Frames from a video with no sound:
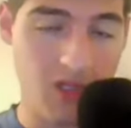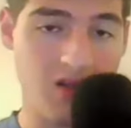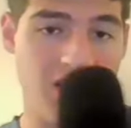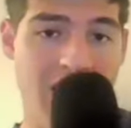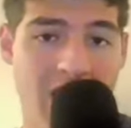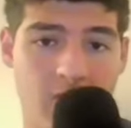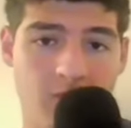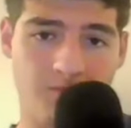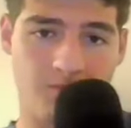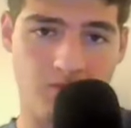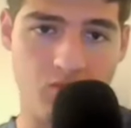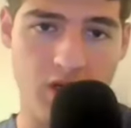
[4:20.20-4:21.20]
Now,
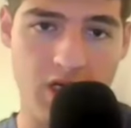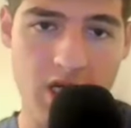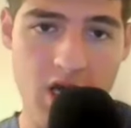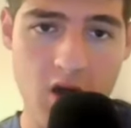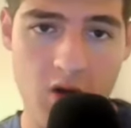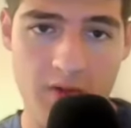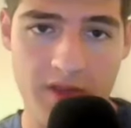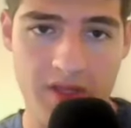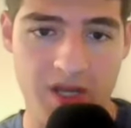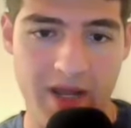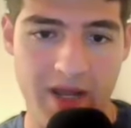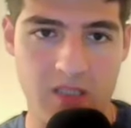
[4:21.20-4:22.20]
we know that
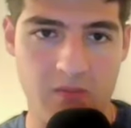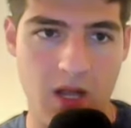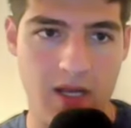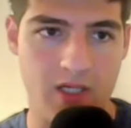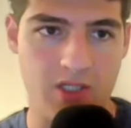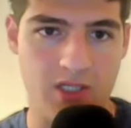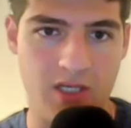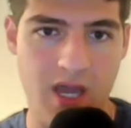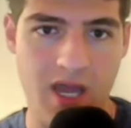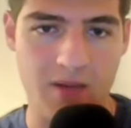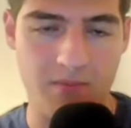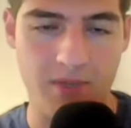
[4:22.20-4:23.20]
the knight is blocking
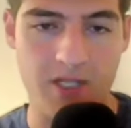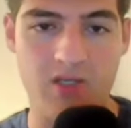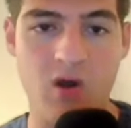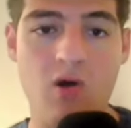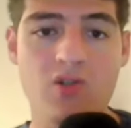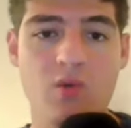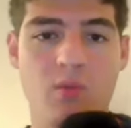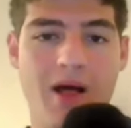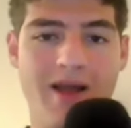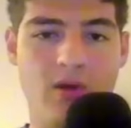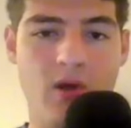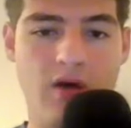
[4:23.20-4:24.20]
g8, but it's also
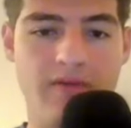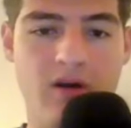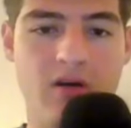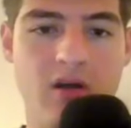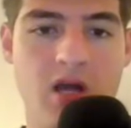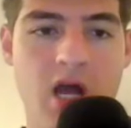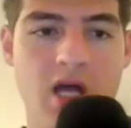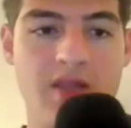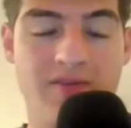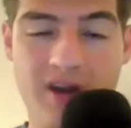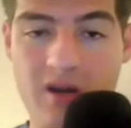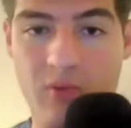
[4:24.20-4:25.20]
blocking off the
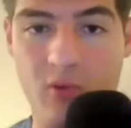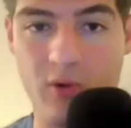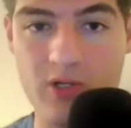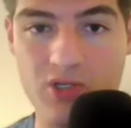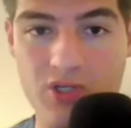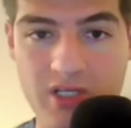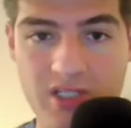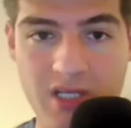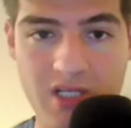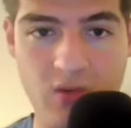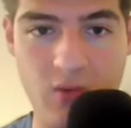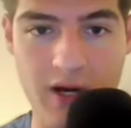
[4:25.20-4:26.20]
very important
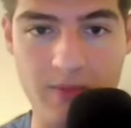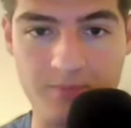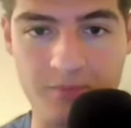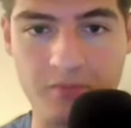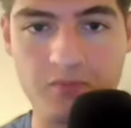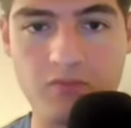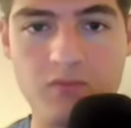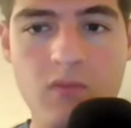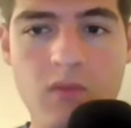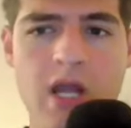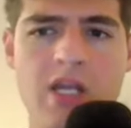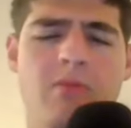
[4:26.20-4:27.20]
g6 square.
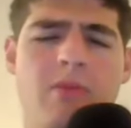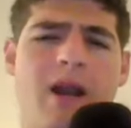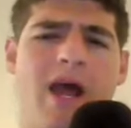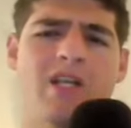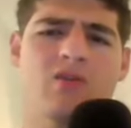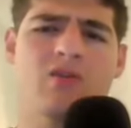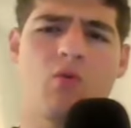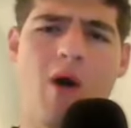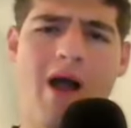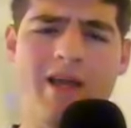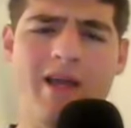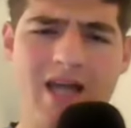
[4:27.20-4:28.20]
And you might ask, well,
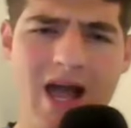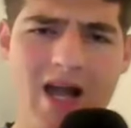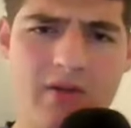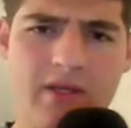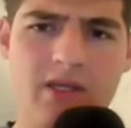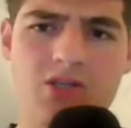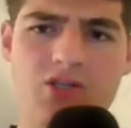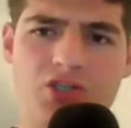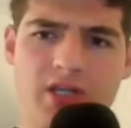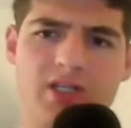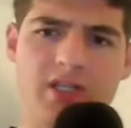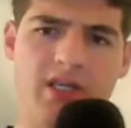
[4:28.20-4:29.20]
why exactly is
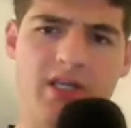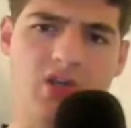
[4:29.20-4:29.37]
g6